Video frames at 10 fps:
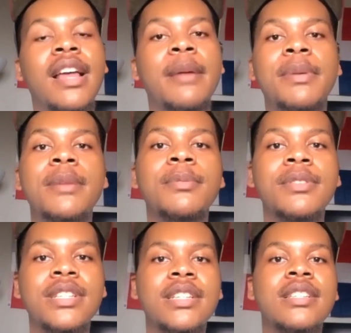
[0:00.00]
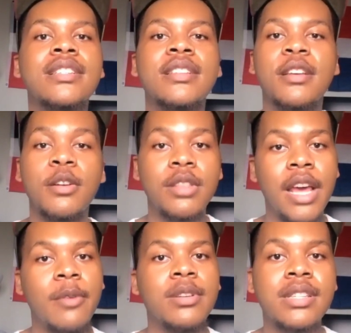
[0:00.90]
Like people just
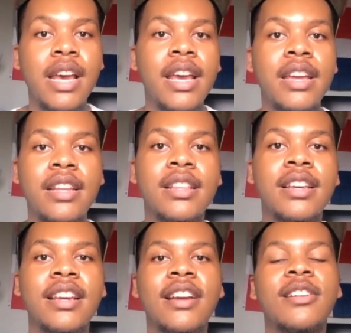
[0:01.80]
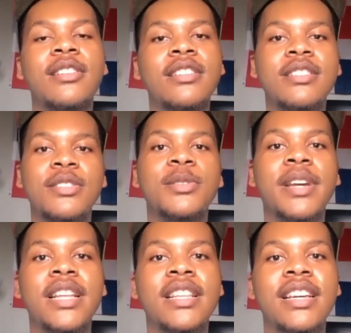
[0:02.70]
they will say anything or to do
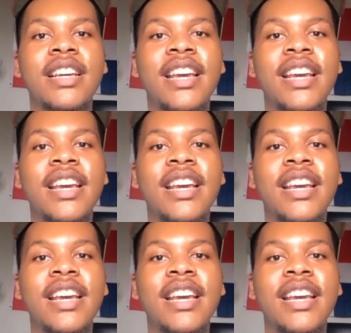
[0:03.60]
anything.